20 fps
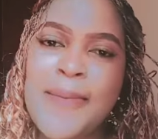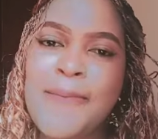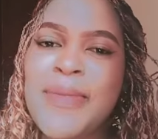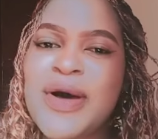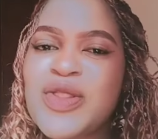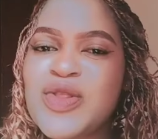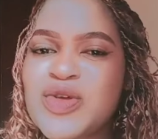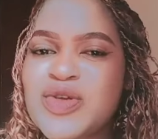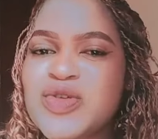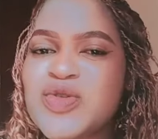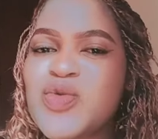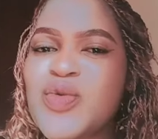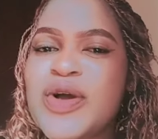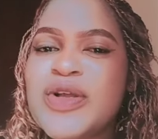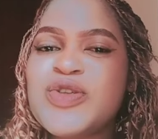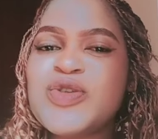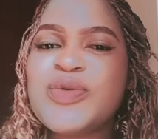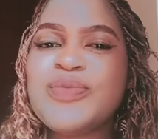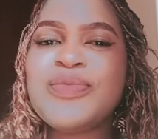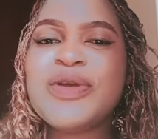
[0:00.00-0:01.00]
But those who
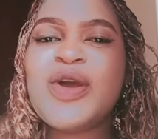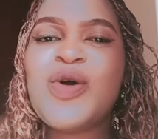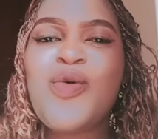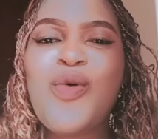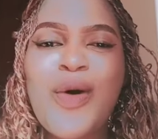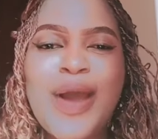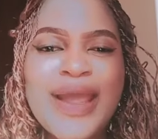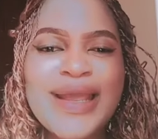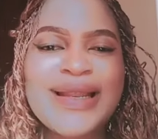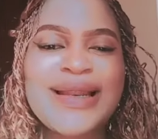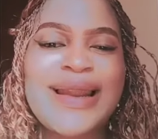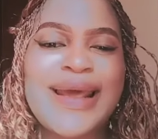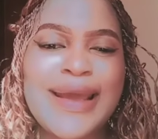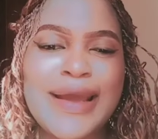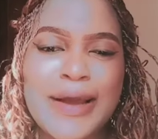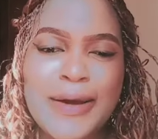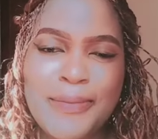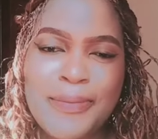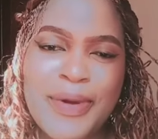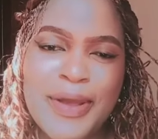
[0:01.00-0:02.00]
want to be white
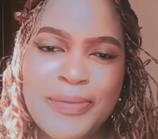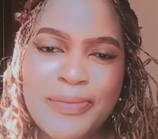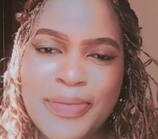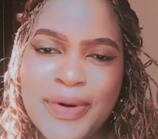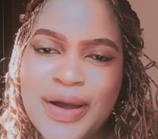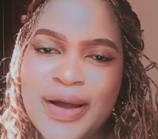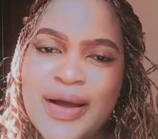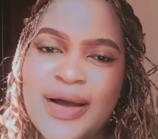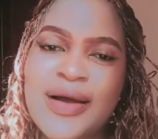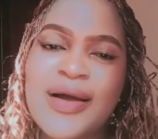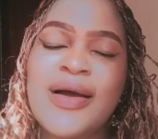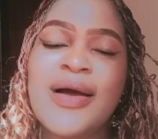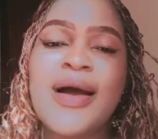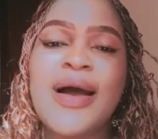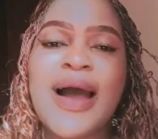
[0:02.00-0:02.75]
like a paper,